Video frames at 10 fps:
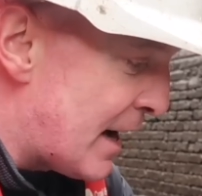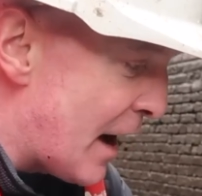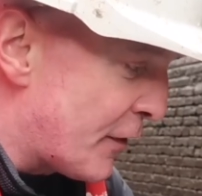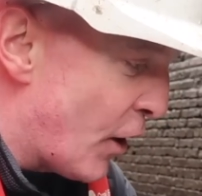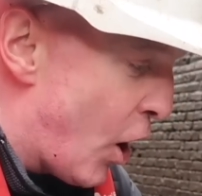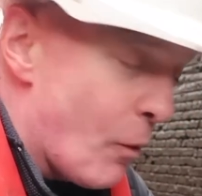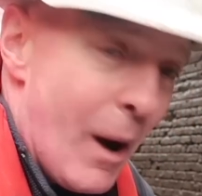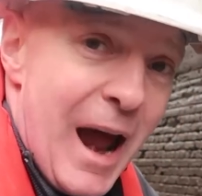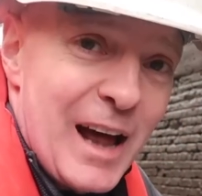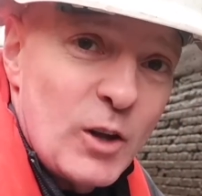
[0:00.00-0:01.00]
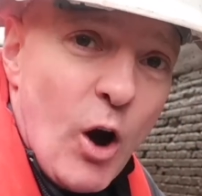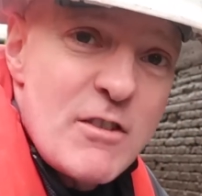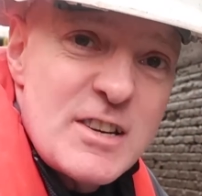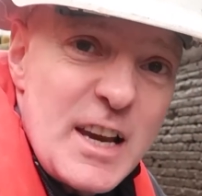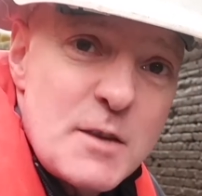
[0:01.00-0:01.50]
I thought, well,
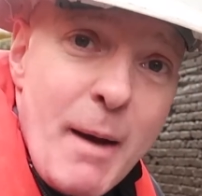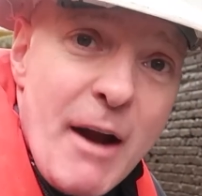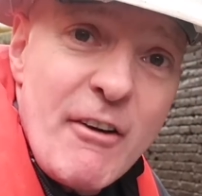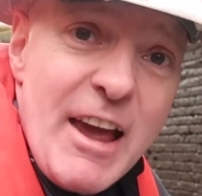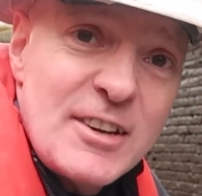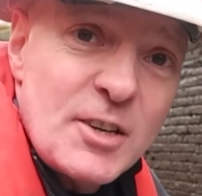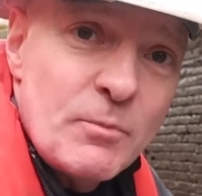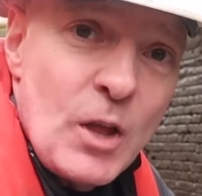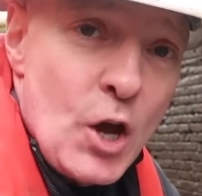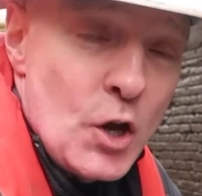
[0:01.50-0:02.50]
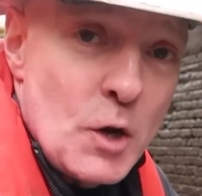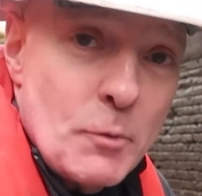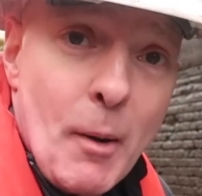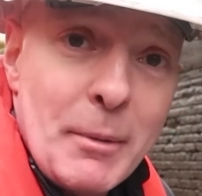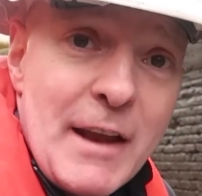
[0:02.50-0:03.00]
obviously it's buried, you'll
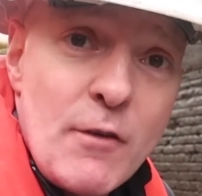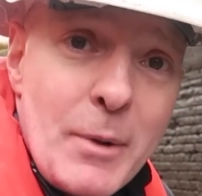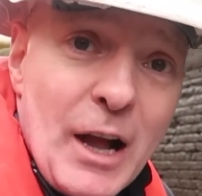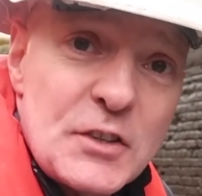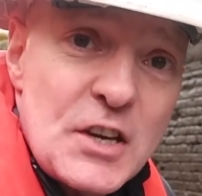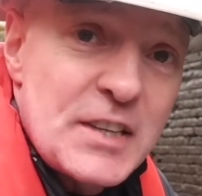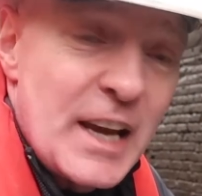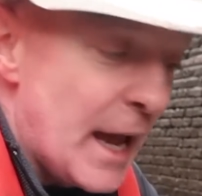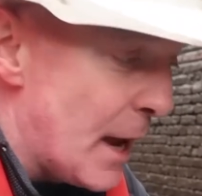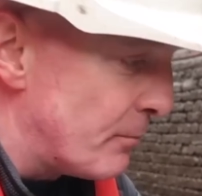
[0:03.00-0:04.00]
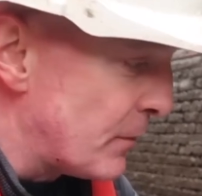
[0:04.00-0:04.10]
probably never be able to see it.